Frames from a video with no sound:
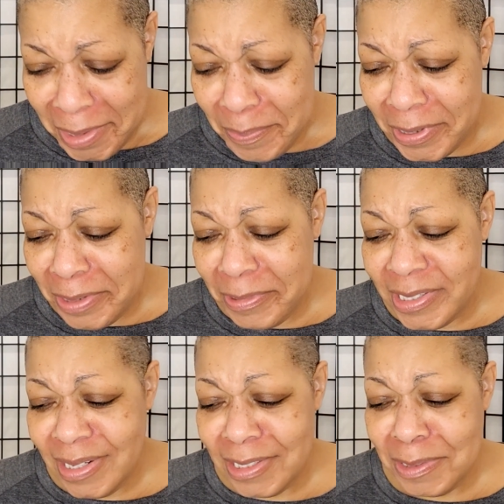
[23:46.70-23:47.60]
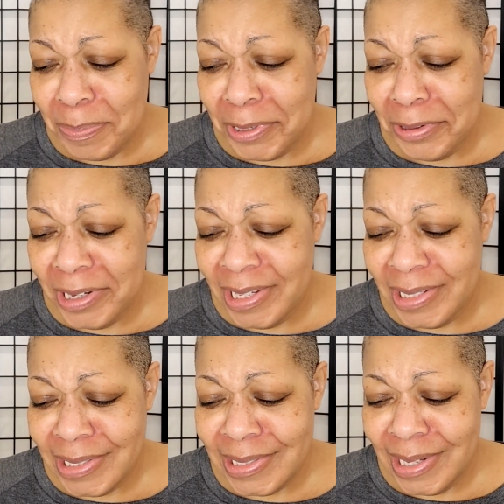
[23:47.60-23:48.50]
But it was an
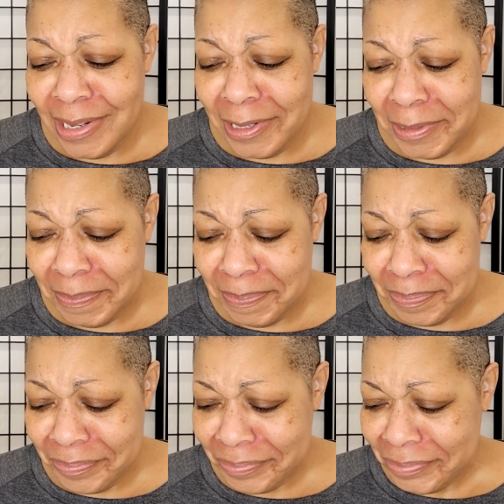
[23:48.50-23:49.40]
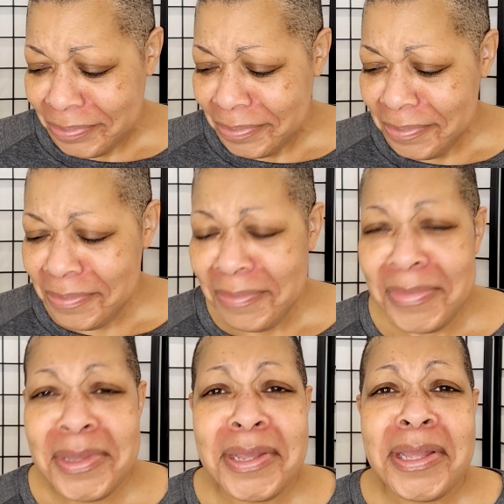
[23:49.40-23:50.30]
experience. Um,
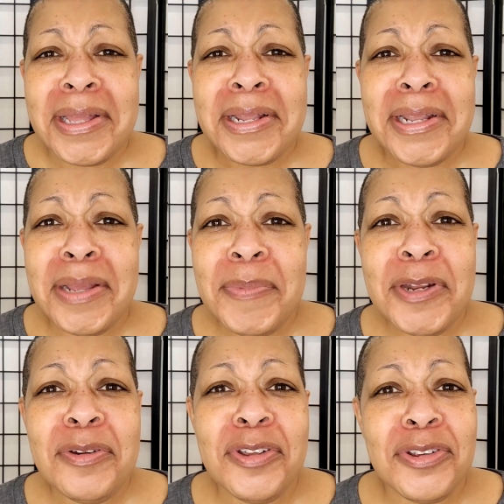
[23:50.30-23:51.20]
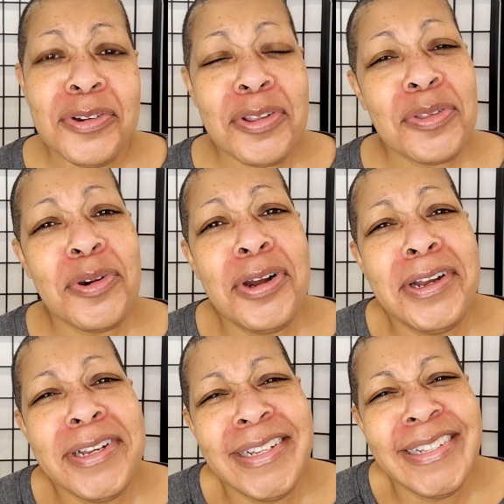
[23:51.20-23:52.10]
let me know your thoughts.
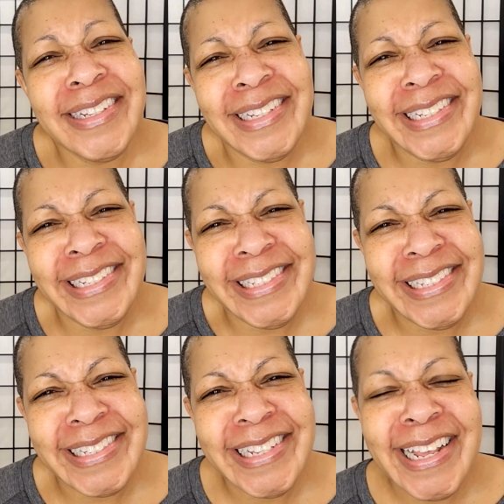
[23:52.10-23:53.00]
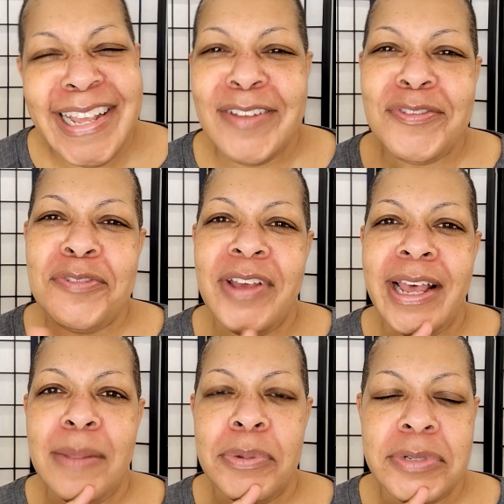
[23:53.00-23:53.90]
If you've
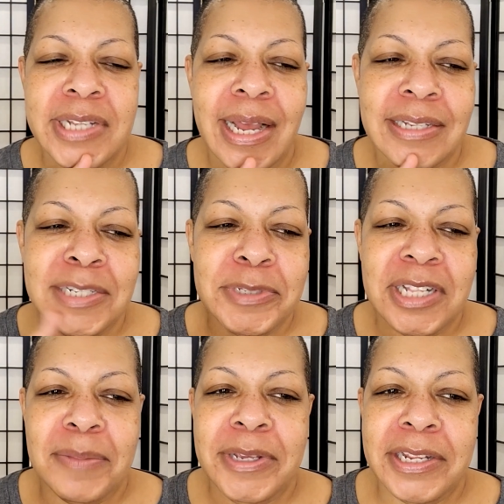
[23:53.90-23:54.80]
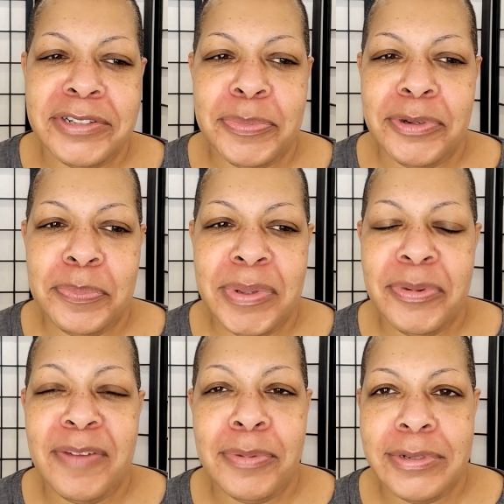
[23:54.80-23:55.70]
had Botox. He was telling me there's both
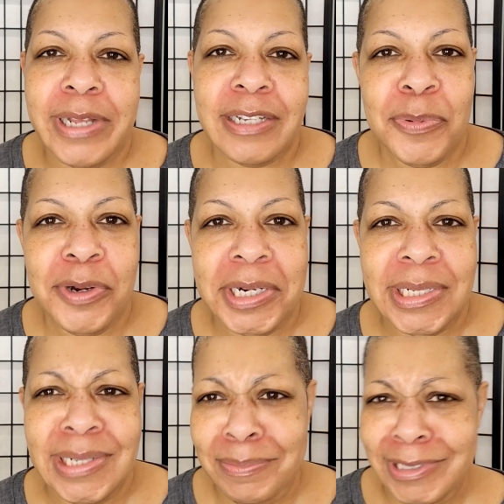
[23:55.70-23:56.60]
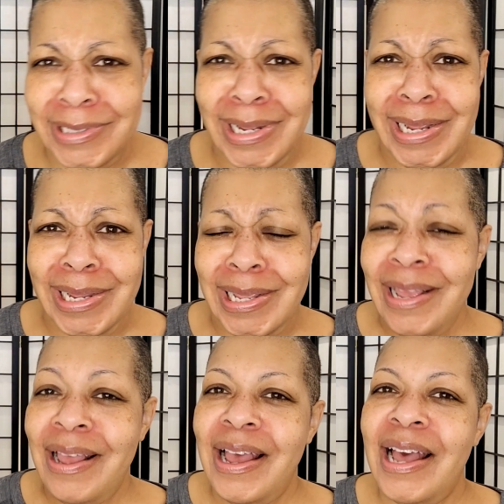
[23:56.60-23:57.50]
people have Botox parties. And I'm just like,
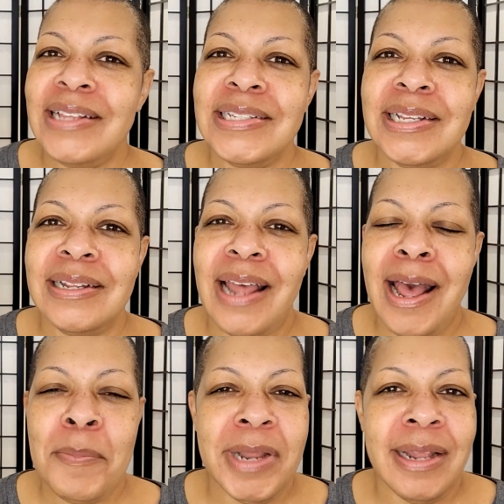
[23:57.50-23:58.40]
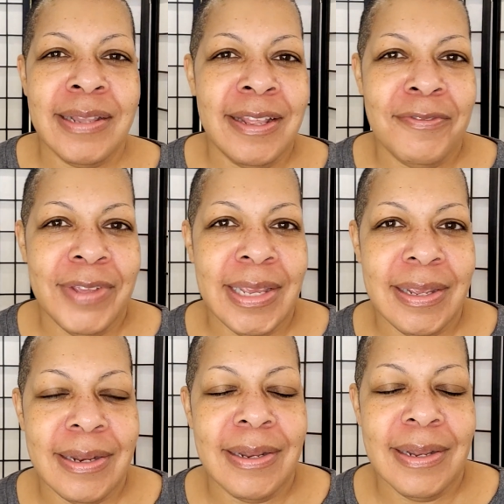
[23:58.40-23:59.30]
I said, I'm not that
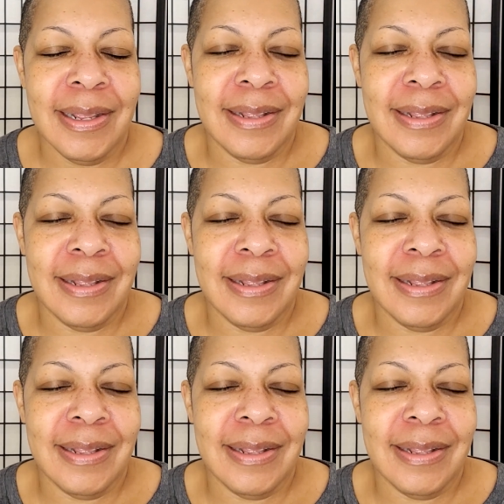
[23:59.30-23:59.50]
vain.